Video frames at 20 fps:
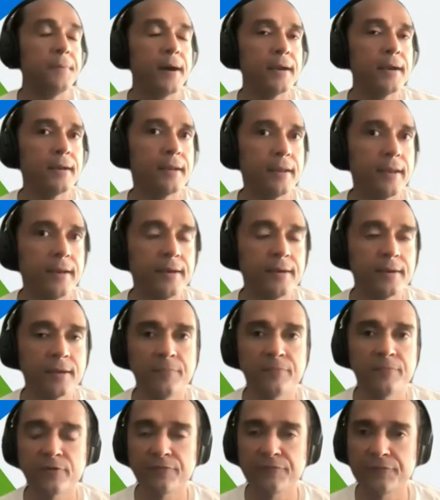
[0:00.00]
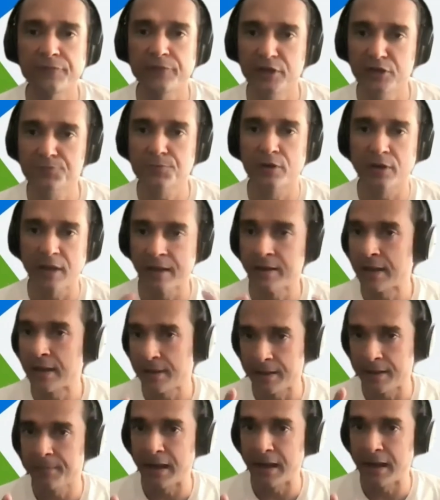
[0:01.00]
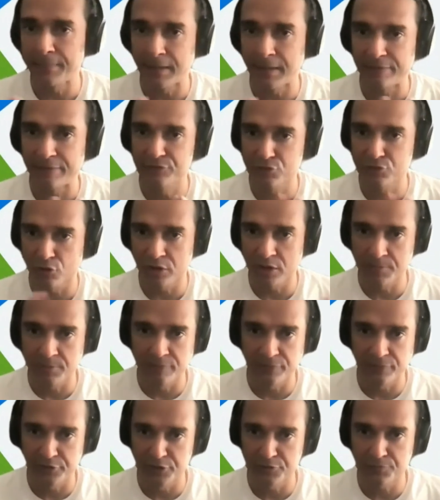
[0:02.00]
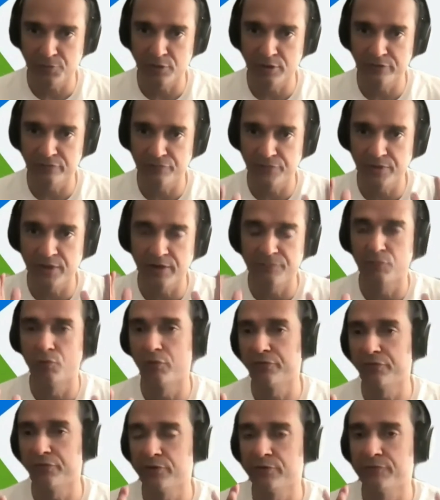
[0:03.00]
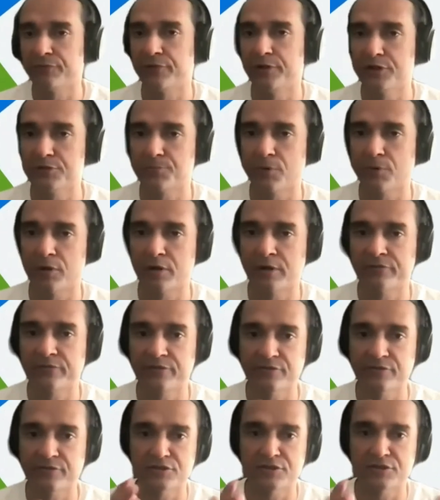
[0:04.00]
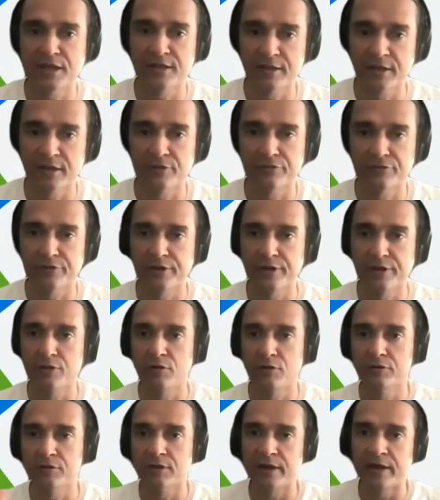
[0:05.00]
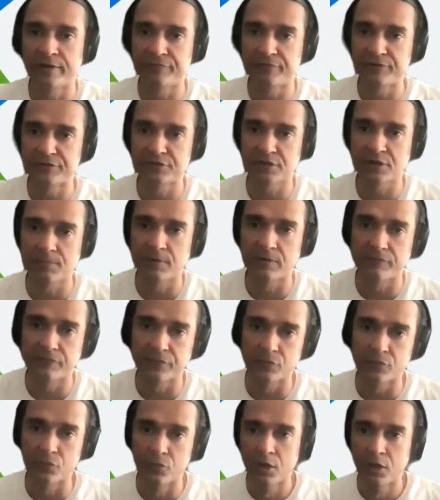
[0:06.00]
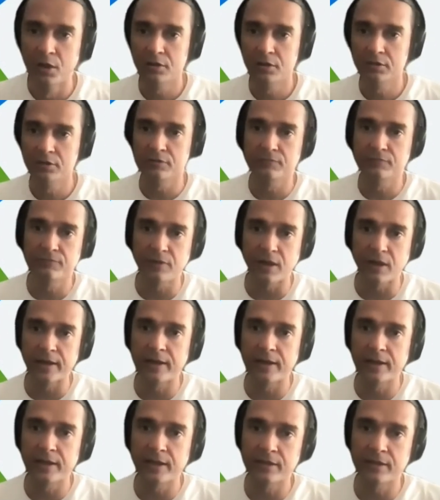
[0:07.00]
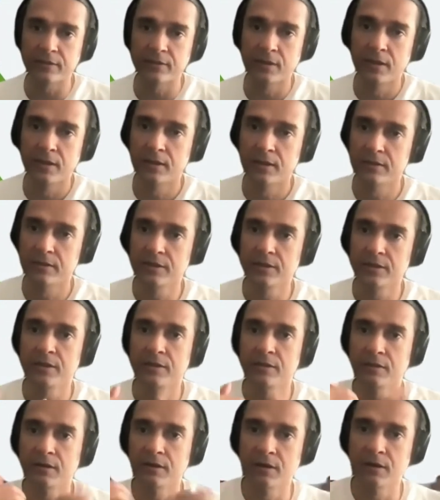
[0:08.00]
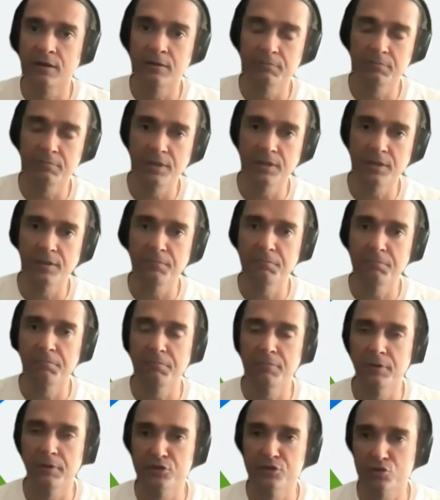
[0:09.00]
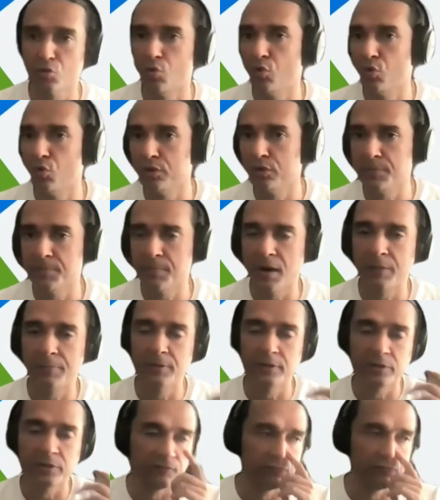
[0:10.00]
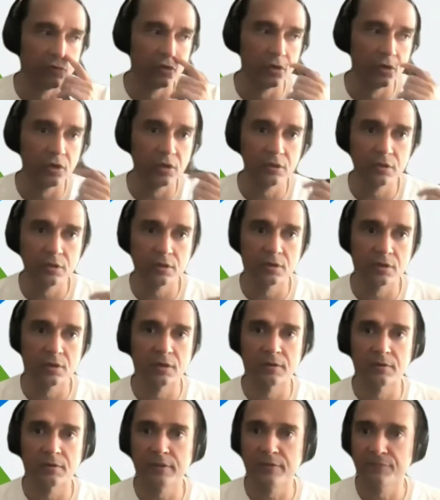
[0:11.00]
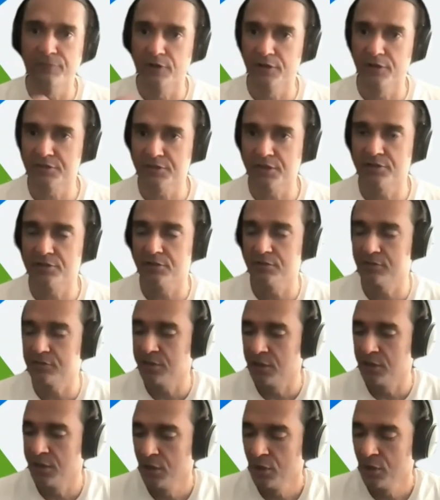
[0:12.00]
But in terms of finished product, and I, I, I, was talking about finished products. We are focusing on finished products. It's the chair that you're sitting on, the light fixture above you, the tiling, the uh, the uh, stone, the marble, the wood, uh, the workstations.